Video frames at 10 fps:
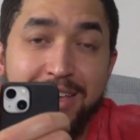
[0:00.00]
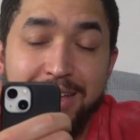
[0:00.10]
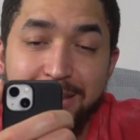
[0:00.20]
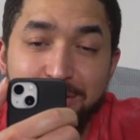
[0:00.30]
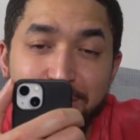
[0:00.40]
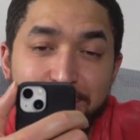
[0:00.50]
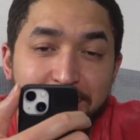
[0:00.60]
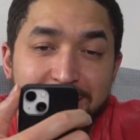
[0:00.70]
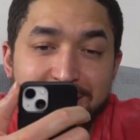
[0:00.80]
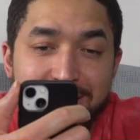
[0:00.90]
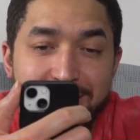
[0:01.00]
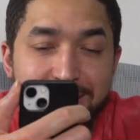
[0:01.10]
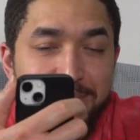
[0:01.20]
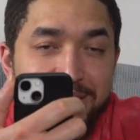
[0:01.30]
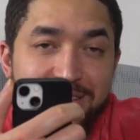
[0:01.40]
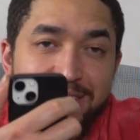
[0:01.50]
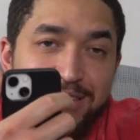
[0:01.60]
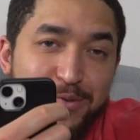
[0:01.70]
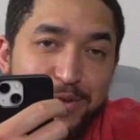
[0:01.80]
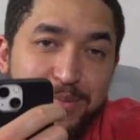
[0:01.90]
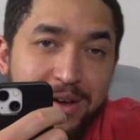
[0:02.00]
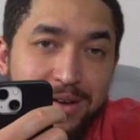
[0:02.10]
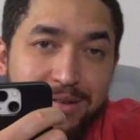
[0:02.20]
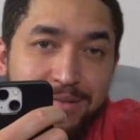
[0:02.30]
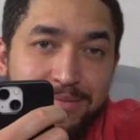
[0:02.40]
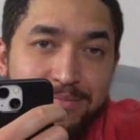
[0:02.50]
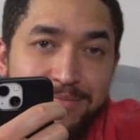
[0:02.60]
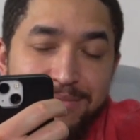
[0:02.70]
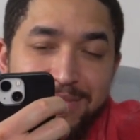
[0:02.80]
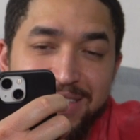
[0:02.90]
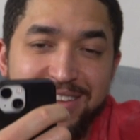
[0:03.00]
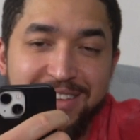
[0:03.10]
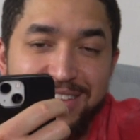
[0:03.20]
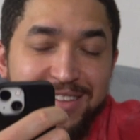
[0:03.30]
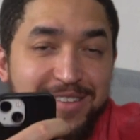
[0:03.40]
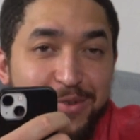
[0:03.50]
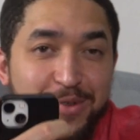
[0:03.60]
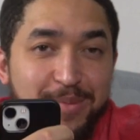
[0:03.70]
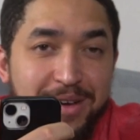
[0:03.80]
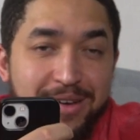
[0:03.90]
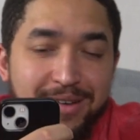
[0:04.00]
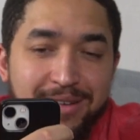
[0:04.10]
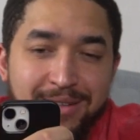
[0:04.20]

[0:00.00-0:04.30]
I don't know if you guys can tell, but it's just too small. It's just too small.